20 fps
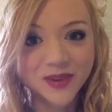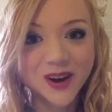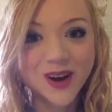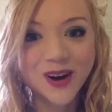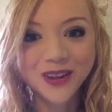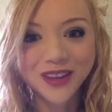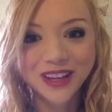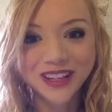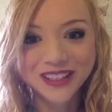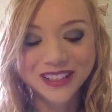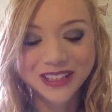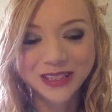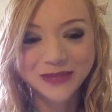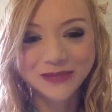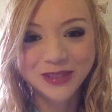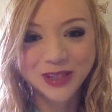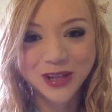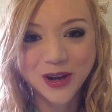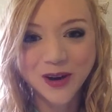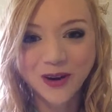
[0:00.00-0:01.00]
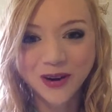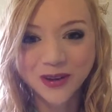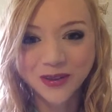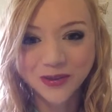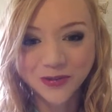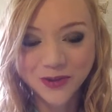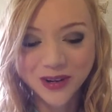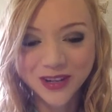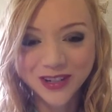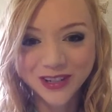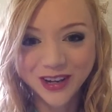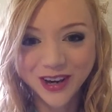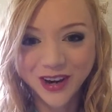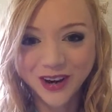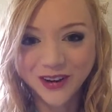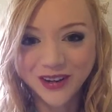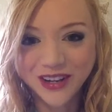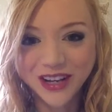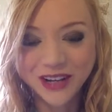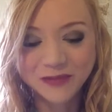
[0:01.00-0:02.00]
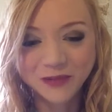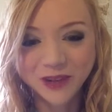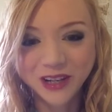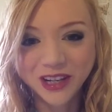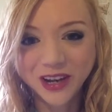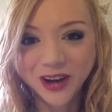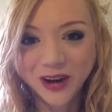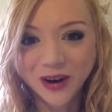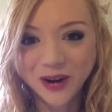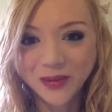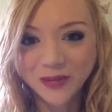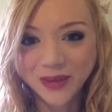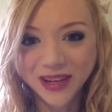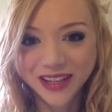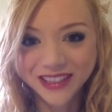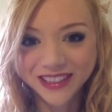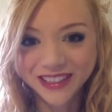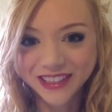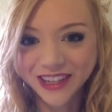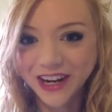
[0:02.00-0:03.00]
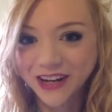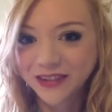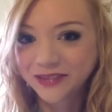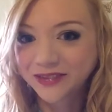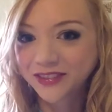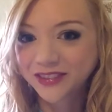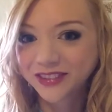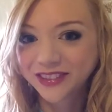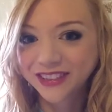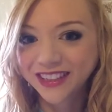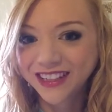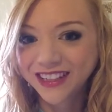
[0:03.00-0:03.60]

all that seems to go out the window, and we go based off,